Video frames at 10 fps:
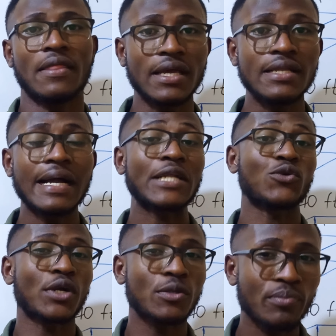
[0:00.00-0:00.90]
then at
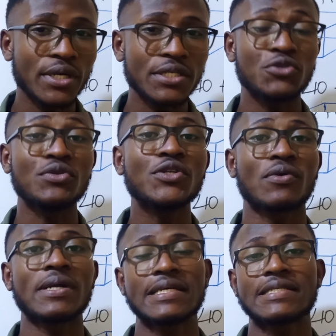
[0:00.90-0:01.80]
one point you need
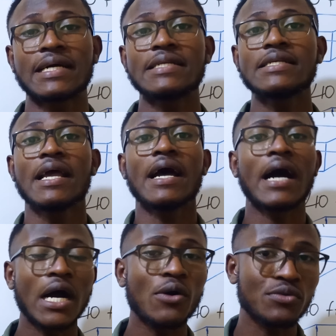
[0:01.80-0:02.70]
to understand
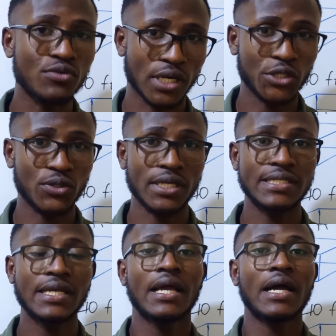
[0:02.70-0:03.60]
how to
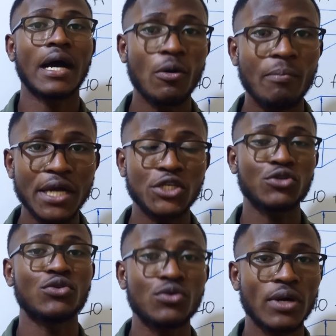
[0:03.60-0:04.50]
calculate how
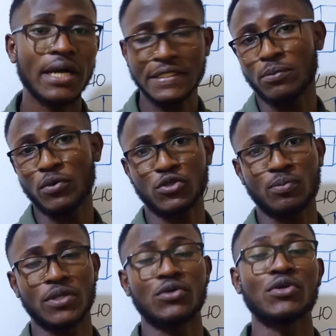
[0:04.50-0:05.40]
much you are supposed to
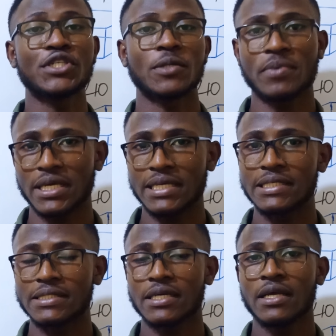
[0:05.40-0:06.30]
pay to your shipping
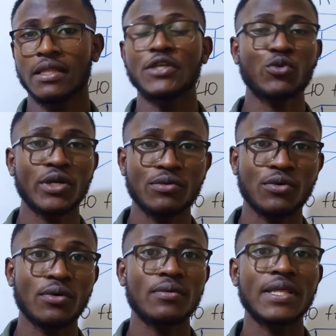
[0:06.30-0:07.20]
agent. This is what we
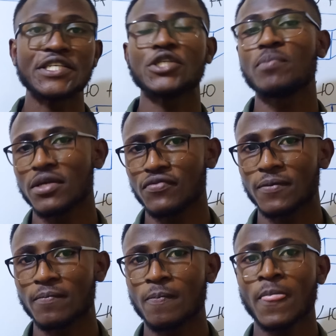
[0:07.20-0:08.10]
call the shipping fee.